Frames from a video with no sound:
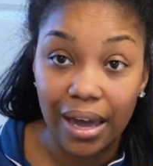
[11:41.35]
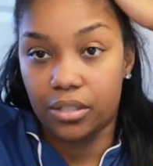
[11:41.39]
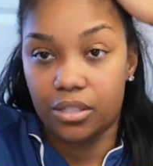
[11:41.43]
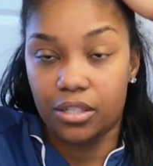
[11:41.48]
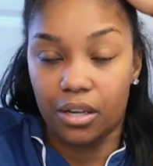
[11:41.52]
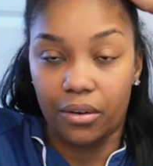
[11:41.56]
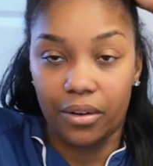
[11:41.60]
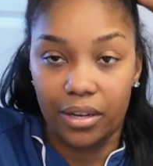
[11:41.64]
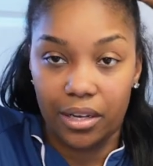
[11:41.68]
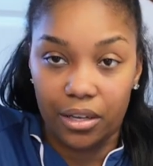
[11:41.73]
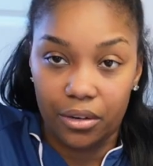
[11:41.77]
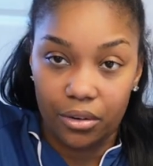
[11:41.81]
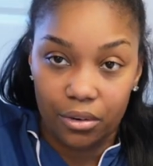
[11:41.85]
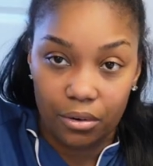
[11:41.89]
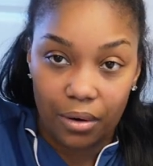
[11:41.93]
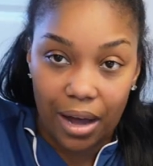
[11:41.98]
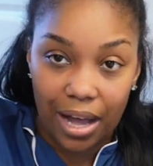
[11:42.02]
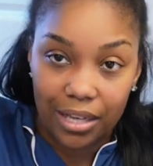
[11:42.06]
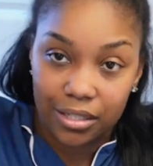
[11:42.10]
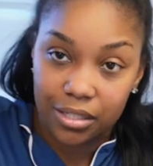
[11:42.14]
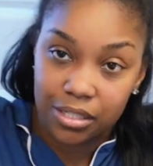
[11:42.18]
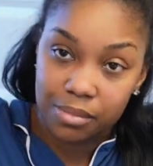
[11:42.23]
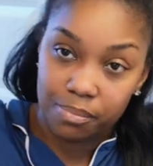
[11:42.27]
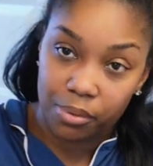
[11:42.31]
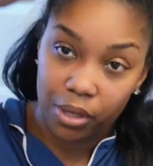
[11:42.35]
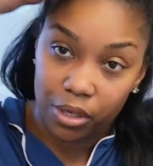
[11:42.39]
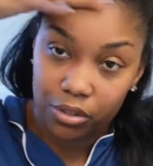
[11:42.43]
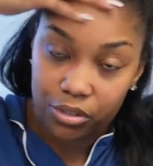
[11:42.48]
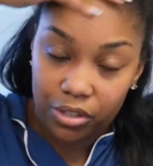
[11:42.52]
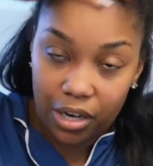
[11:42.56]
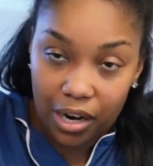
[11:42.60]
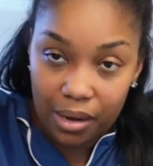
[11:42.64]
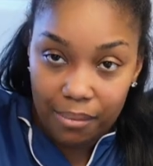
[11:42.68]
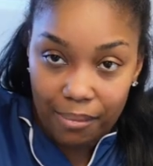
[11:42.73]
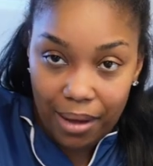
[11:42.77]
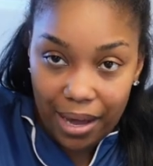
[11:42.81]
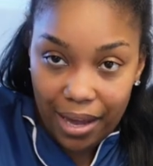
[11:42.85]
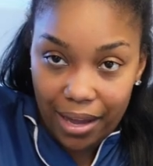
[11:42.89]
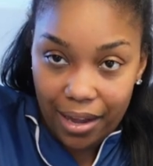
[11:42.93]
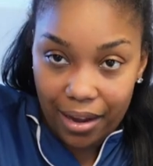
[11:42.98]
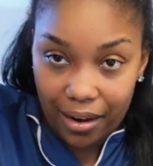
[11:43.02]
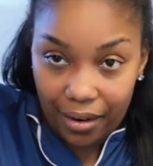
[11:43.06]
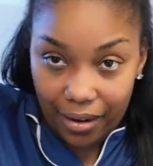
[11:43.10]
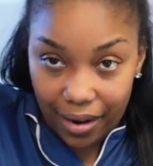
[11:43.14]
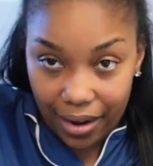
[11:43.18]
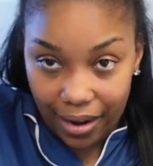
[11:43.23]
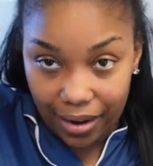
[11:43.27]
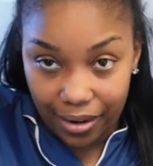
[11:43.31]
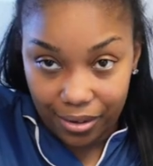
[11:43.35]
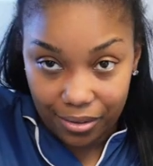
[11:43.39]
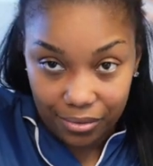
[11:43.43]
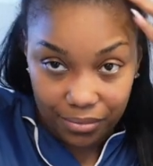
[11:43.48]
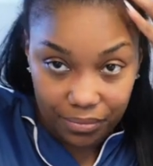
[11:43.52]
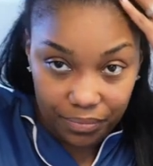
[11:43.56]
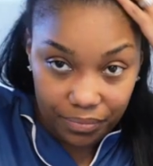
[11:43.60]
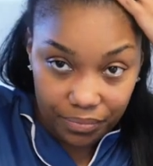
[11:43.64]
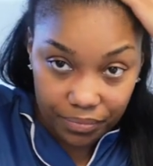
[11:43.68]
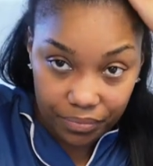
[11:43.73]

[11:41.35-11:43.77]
So anywho, I just blow dried my hair out.